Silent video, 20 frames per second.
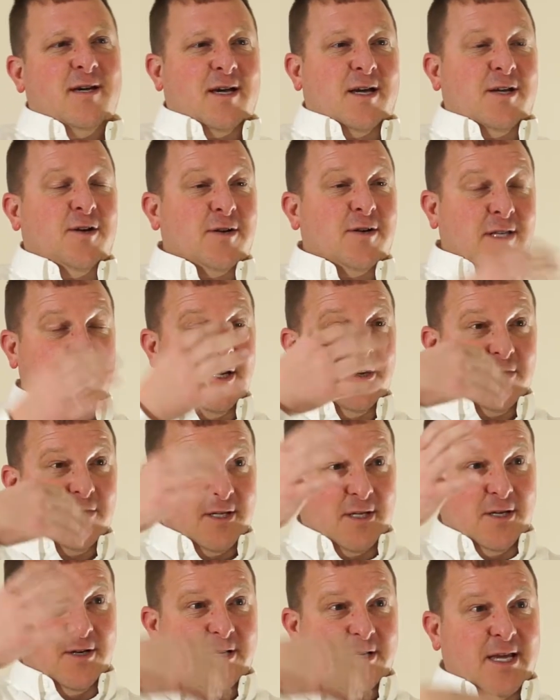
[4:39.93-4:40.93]
and
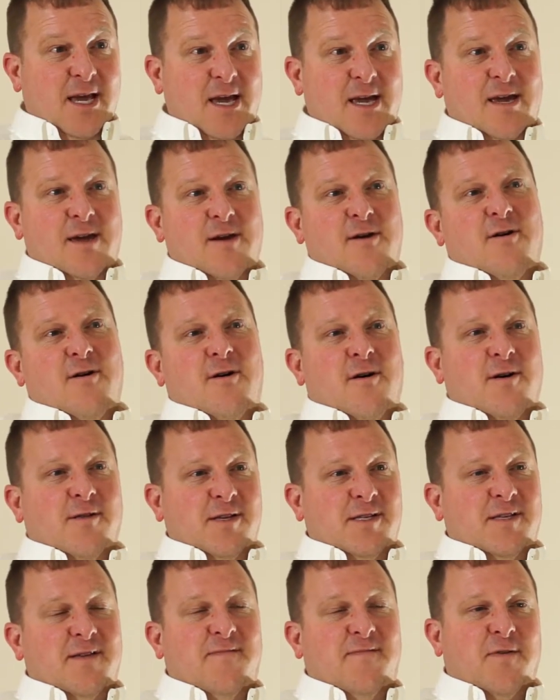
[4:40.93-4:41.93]
you're taking all
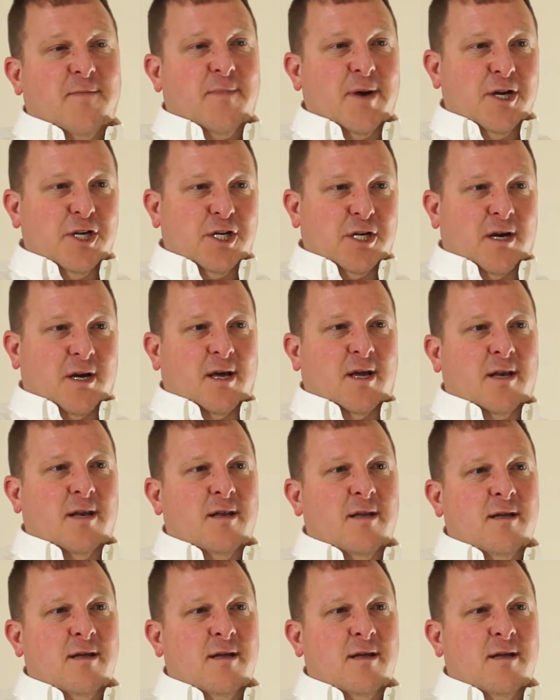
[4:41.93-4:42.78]
this information in.